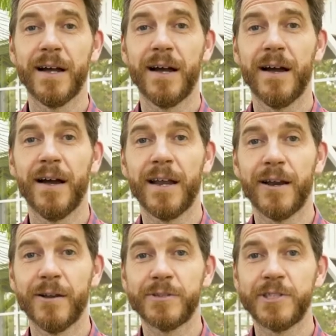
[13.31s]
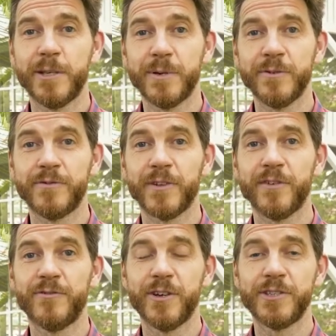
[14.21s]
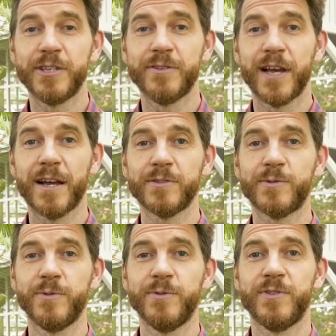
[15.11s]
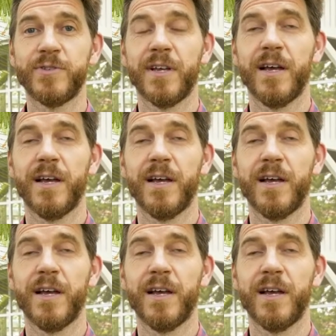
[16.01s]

and our electricity bill for that first year in the house was